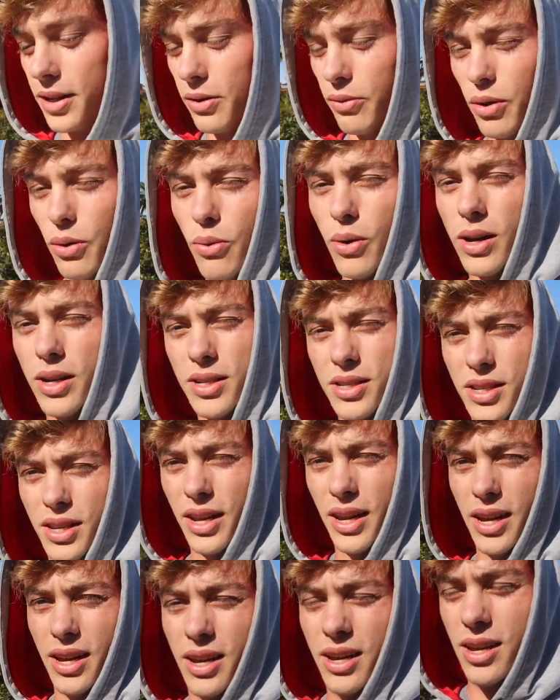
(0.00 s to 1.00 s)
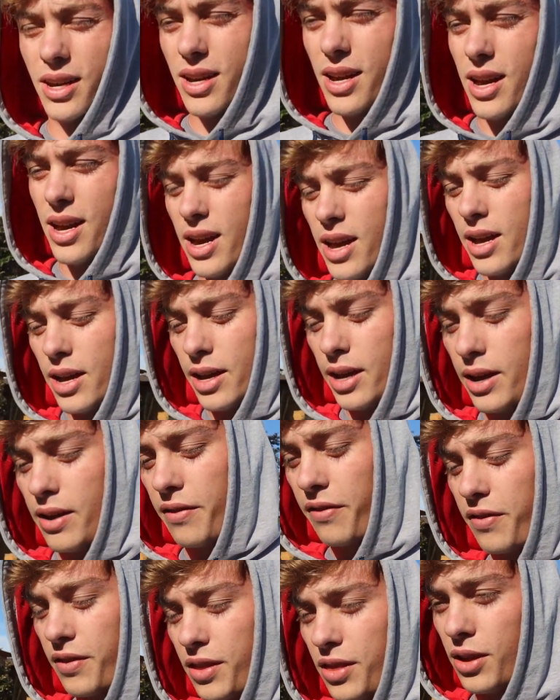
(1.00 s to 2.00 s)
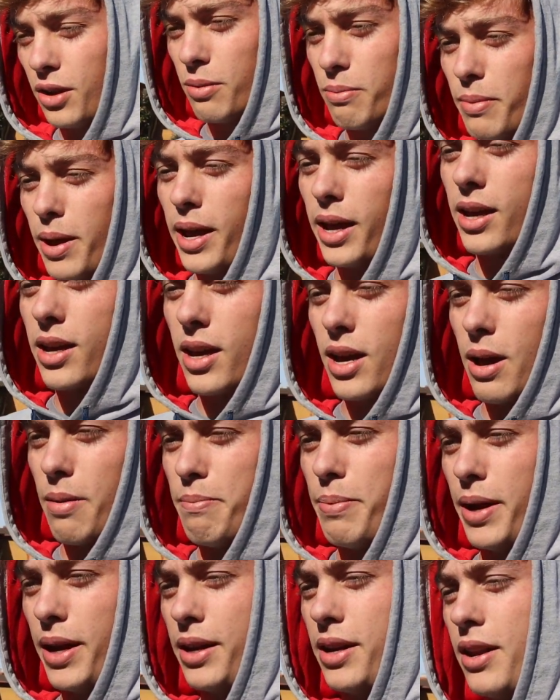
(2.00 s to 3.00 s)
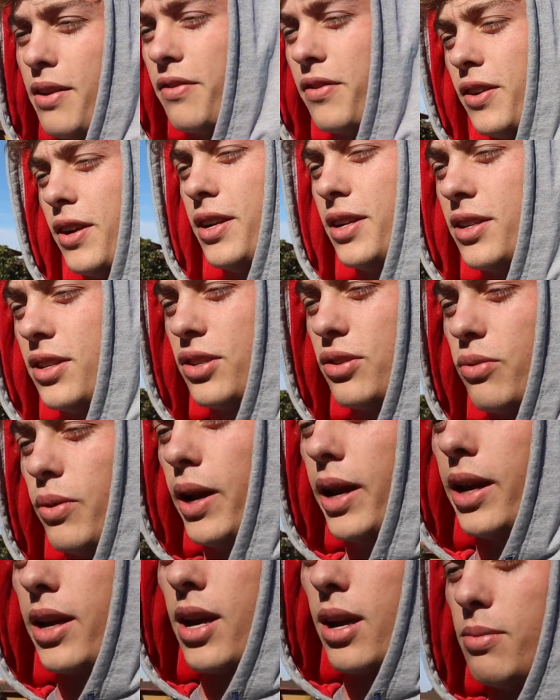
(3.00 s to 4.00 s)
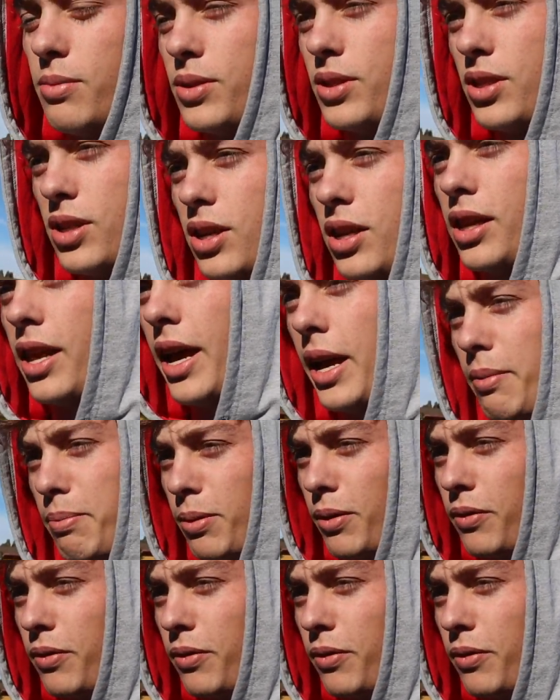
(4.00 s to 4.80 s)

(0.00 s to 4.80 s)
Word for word: that we wanna see if they'll make a big difference when it comes to like